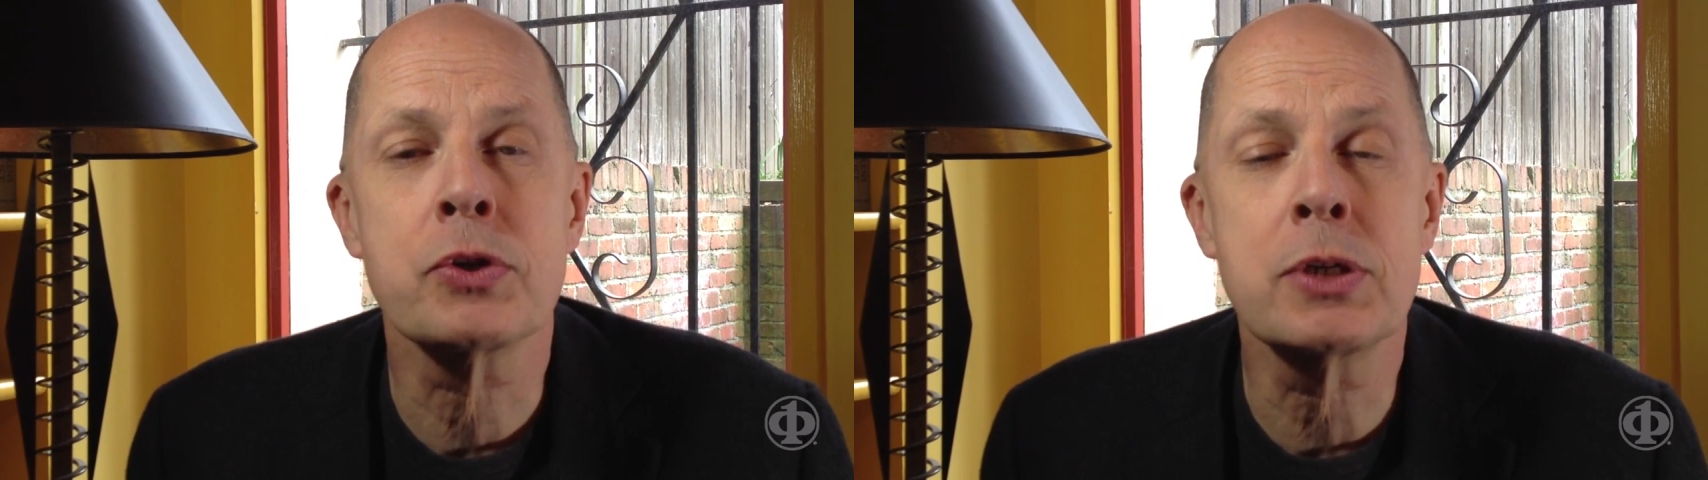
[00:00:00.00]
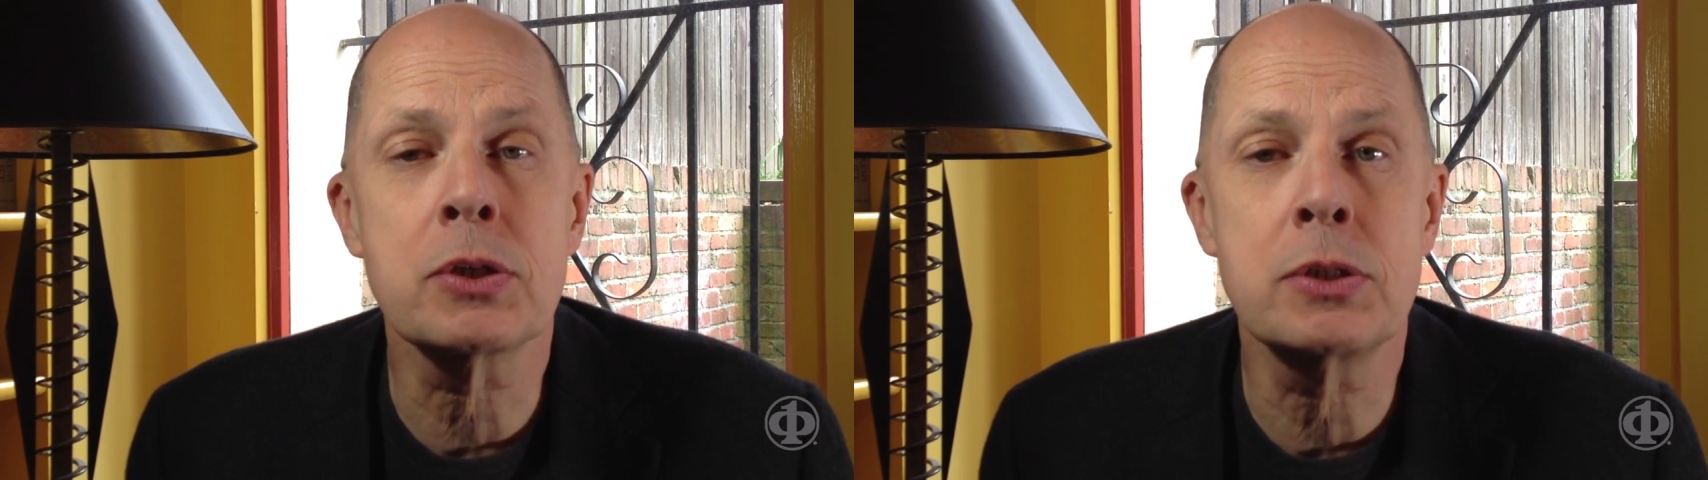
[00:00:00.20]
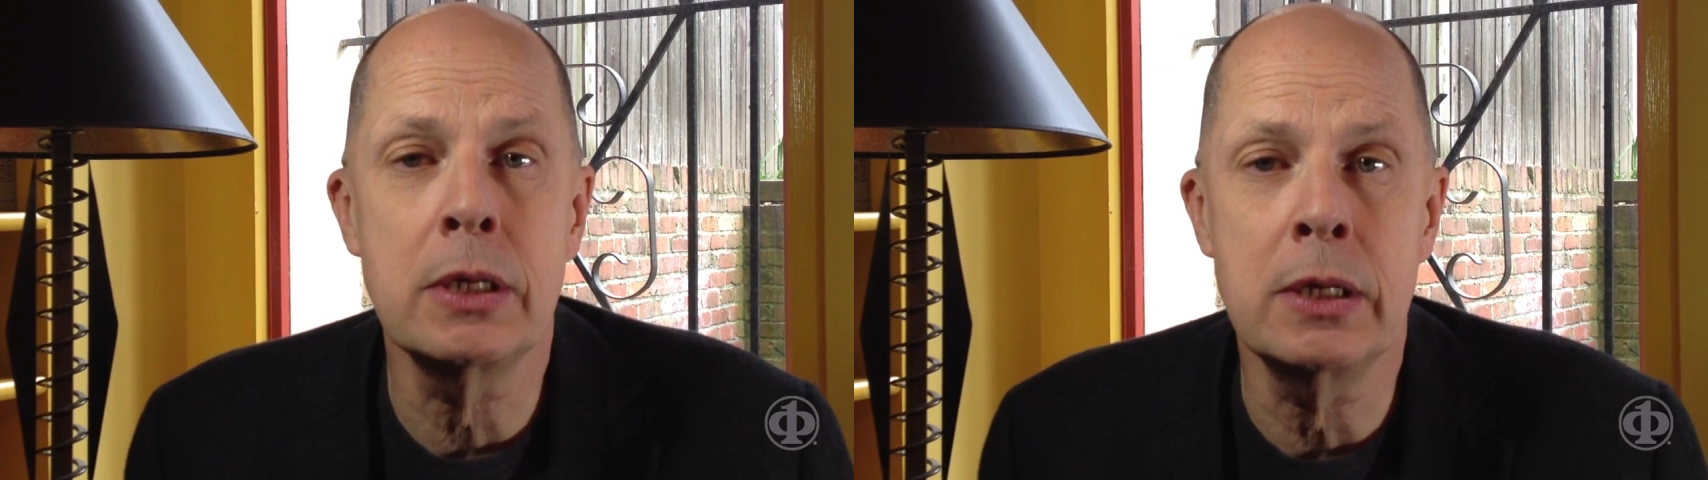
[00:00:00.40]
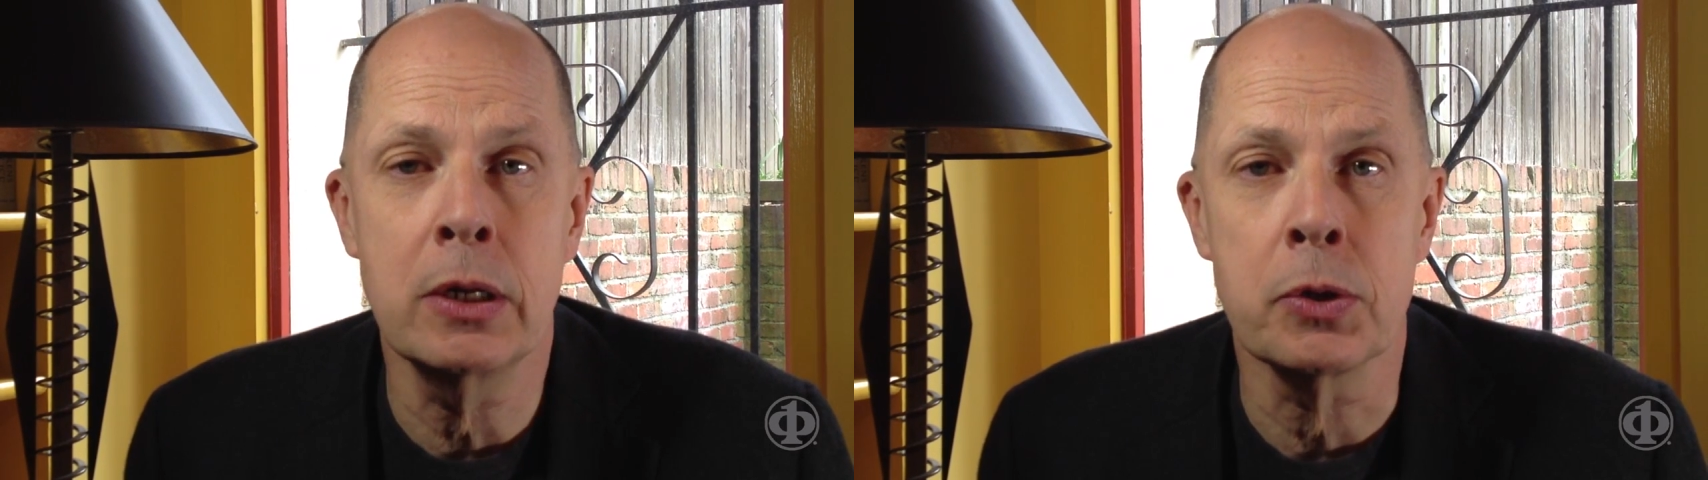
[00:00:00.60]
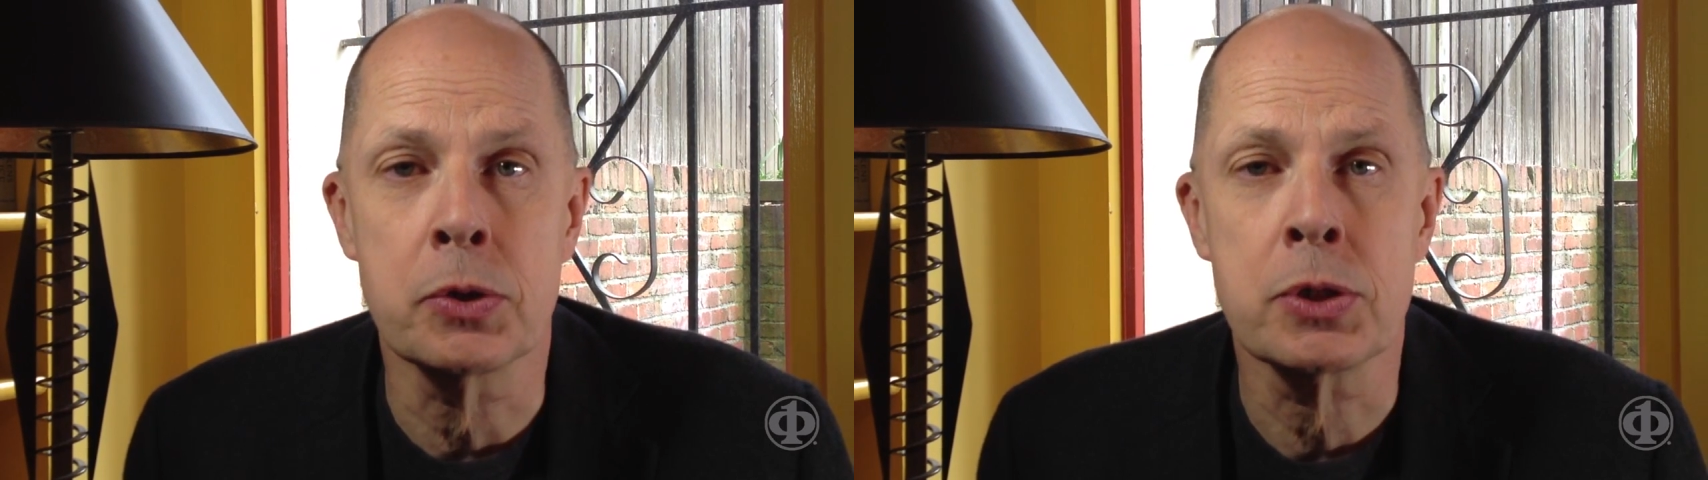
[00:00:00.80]
sixty
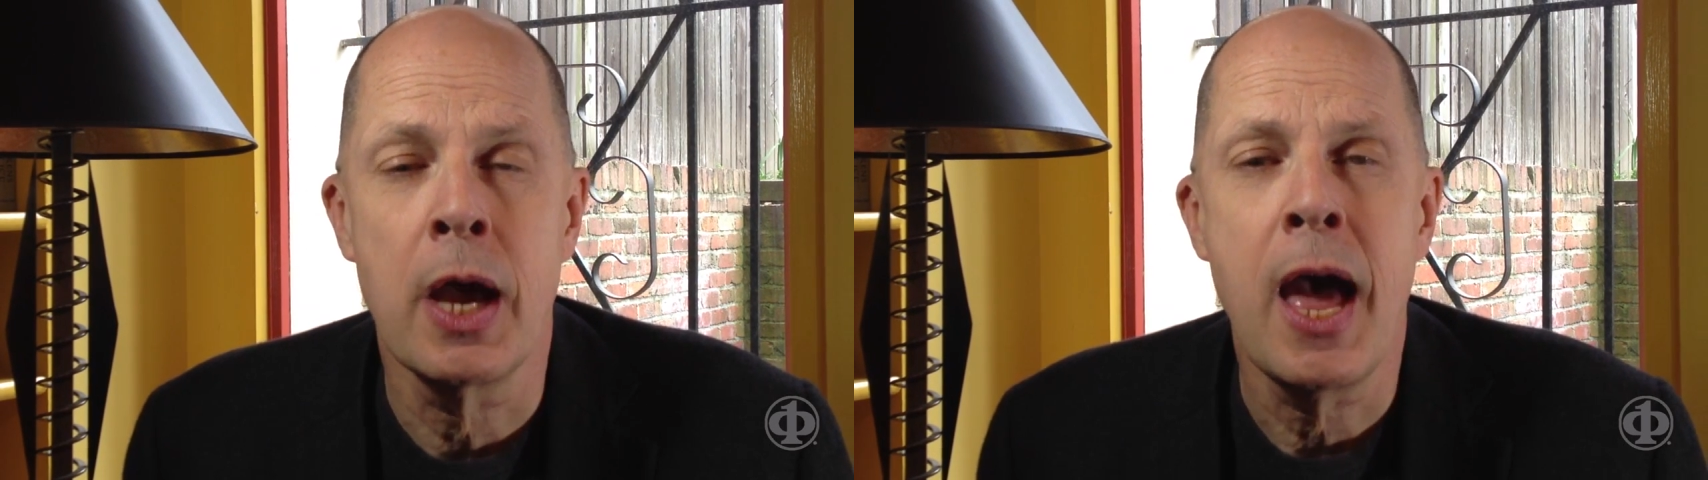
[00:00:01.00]
years,